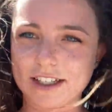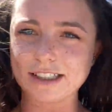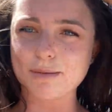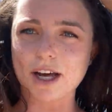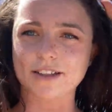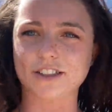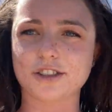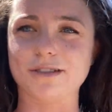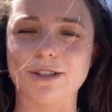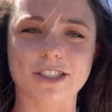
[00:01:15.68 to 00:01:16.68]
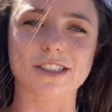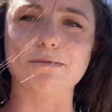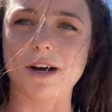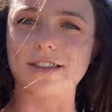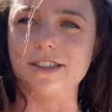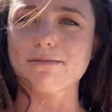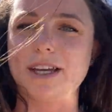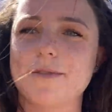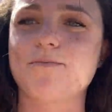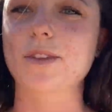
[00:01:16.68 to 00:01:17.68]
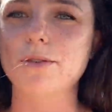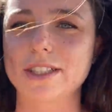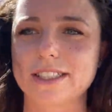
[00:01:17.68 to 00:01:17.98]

this bothers you as much as it bothers me. One